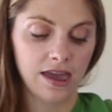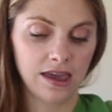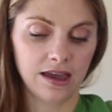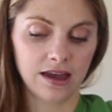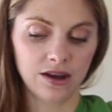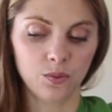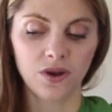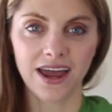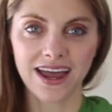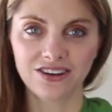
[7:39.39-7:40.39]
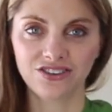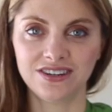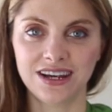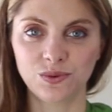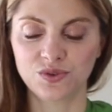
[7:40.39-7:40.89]
And what I
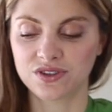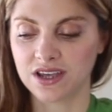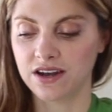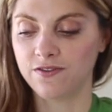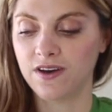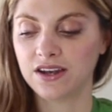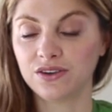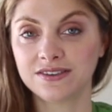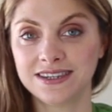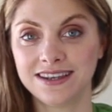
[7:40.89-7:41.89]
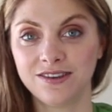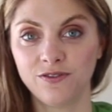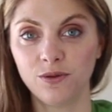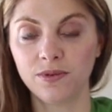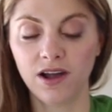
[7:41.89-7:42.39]
actually did, which is kind of fun, you'll see in the
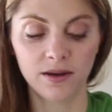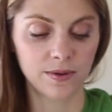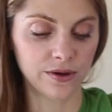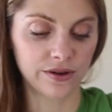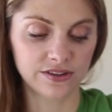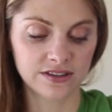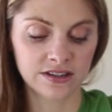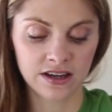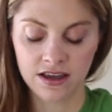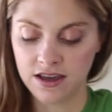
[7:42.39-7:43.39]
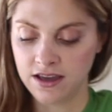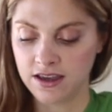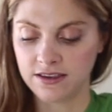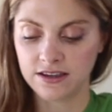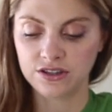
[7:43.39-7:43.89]
full blog post,
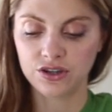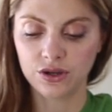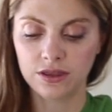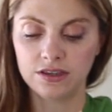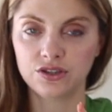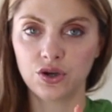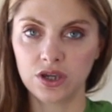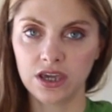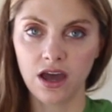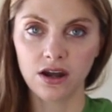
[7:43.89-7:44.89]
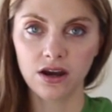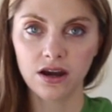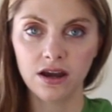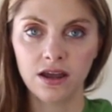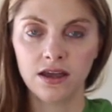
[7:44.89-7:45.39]
is I took this cookie
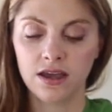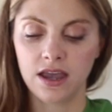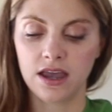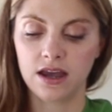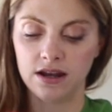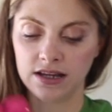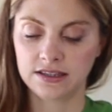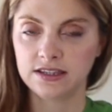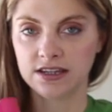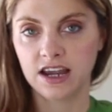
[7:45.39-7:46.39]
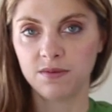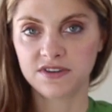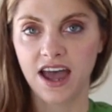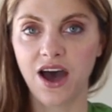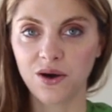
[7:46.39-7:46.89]
cutter and I stamped
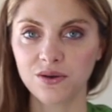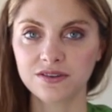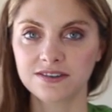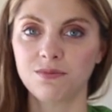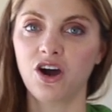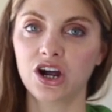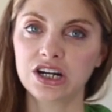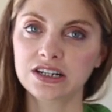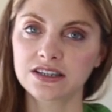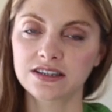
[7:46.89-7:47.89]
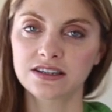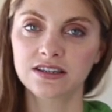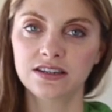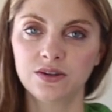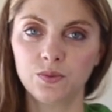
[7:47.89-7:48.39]
out some hearts
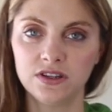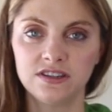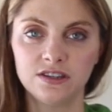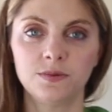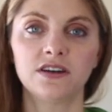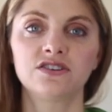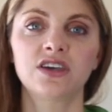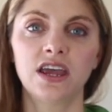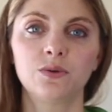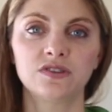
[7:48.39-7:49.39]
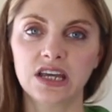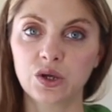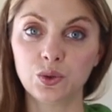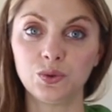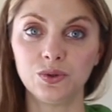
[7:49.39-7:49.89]
once the sponge cake was like
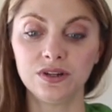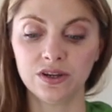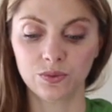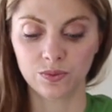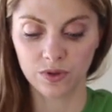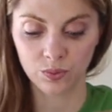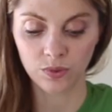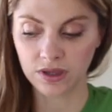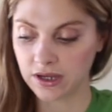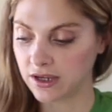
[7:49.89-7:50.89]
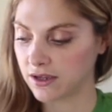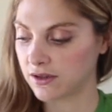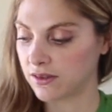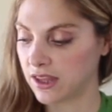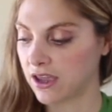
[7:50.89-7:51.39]
cooled.
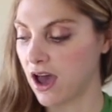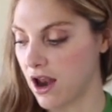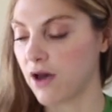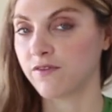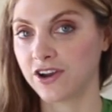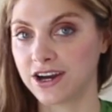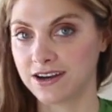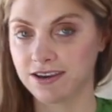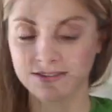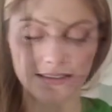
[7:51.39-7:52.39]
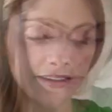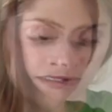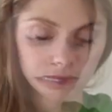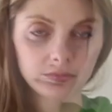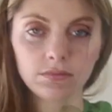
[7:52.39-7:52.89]
They cut out very nicely.
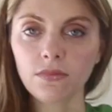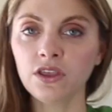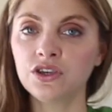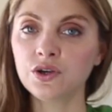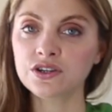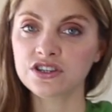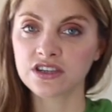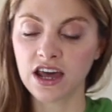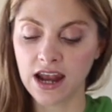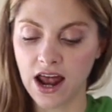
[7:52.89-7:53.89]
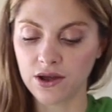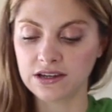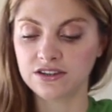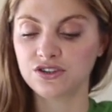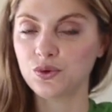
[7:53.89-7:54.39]
You can just cut it out
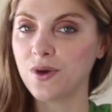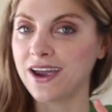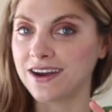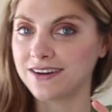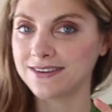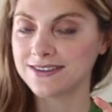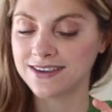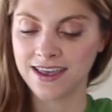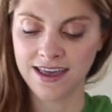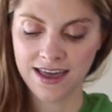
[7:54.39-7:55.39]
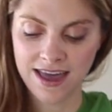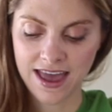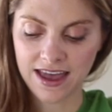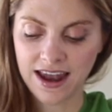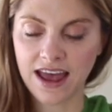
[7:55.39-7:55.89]
into squares
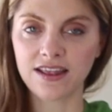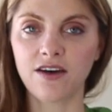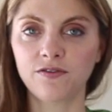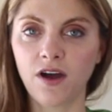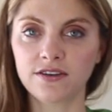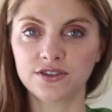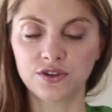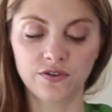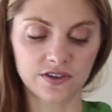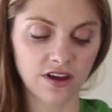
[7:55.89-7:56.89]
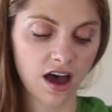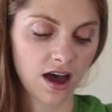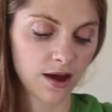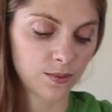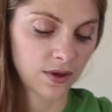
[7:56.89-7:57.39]
and add that frosting over
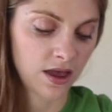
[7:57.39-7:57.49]
top.